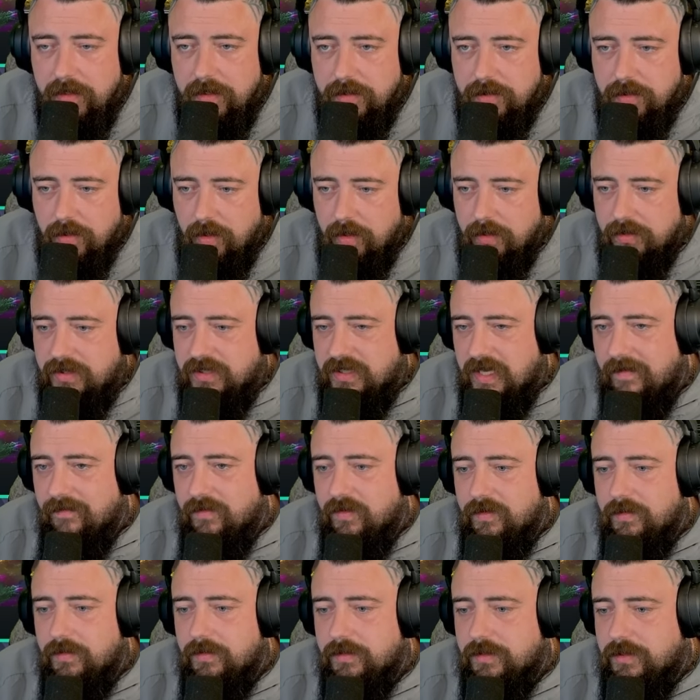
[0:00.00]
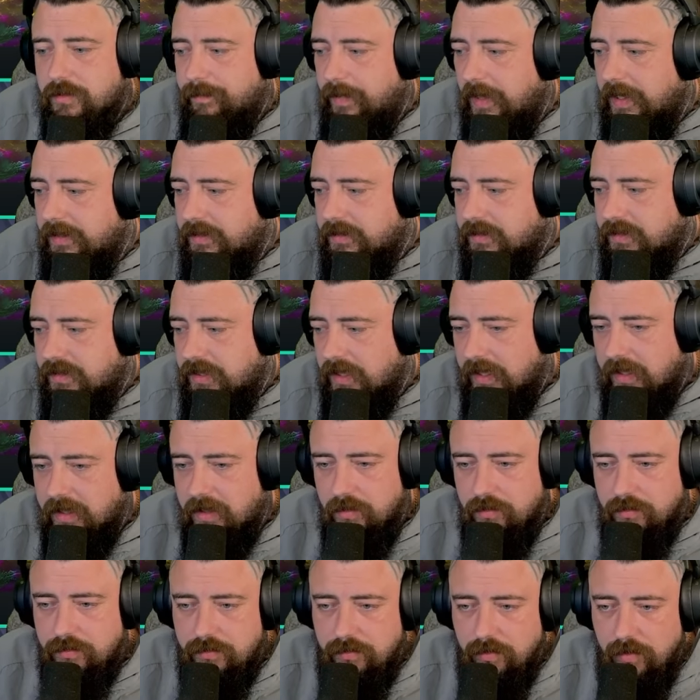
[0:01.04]
We've got 7 spins taking
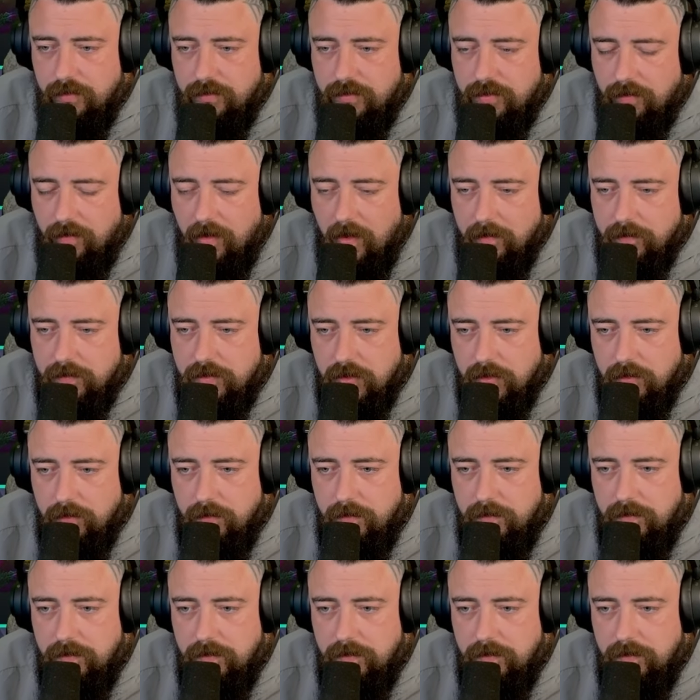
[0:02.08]
us through to round 2.